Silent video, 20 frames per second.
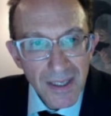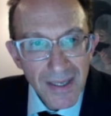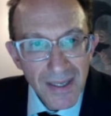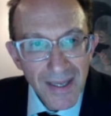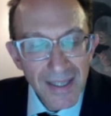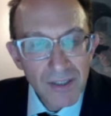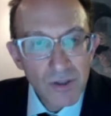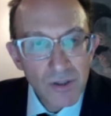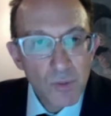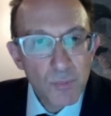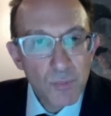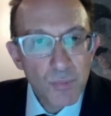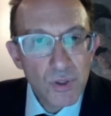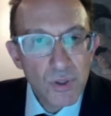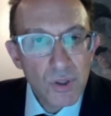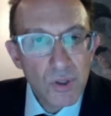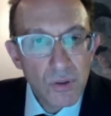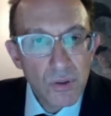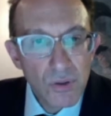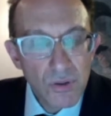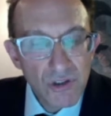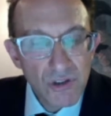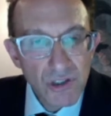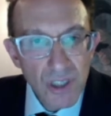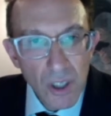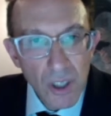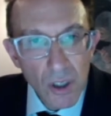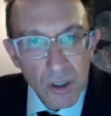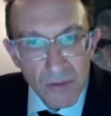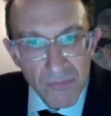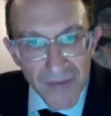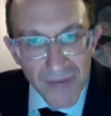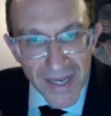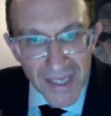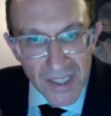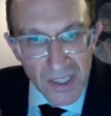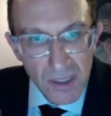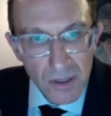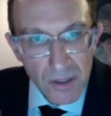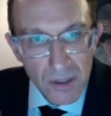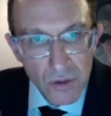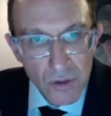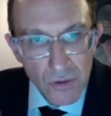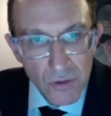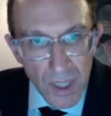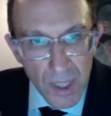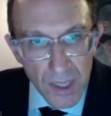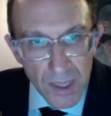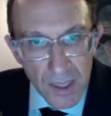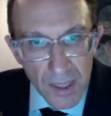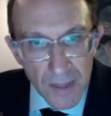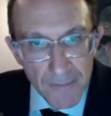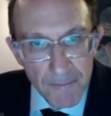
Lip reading: and to produce a cardiovascular drug